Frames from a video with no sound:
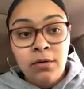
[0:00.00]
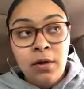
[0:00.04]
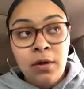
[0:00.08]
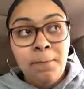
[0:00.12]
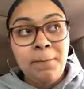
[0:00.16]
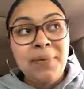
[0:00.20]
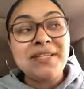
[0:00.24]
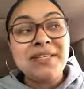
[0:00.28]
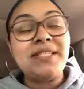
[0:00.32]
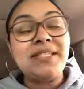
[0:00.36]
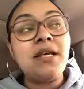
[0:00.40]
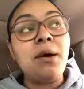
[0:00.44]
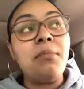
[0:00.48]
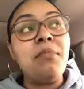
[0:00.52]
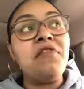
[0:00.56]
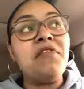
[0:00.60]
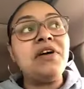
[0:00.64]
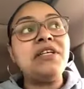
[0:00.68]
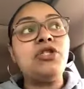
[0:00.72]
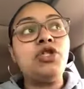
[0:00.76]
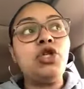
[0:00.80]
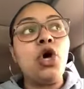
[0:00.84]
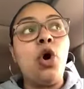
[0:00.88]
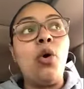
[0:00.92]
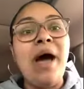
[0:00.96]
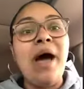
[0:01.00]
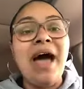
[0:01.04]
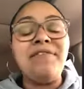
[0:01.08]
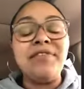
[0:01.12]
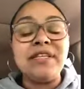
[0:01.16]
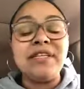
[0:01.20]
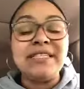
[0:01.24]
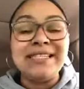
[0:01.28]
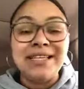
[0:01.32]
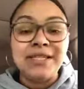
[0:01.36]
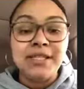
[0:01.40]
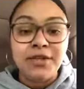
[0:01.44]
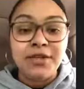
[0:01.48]
But some of us don't have a
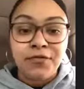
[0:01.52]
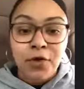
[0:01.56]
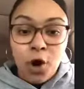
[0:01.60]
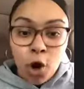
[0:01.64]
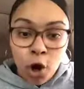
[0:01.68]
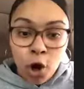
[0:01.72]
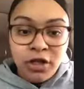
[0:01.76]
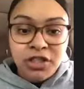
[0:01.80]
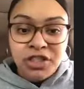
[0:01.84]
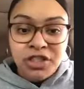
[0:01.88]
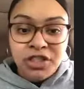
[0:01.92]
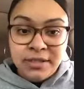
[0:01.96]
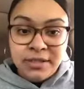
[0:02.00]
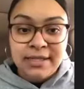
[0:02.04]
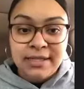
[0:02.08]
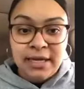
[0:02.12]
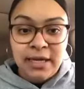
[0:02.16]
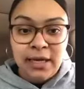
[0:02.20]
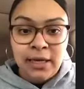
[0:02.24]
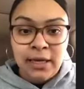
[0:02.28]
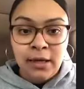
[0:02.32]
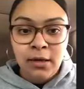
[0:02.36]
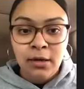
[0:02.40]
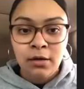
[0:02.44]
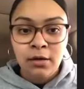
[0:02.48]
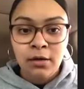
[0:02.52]
sense of urgency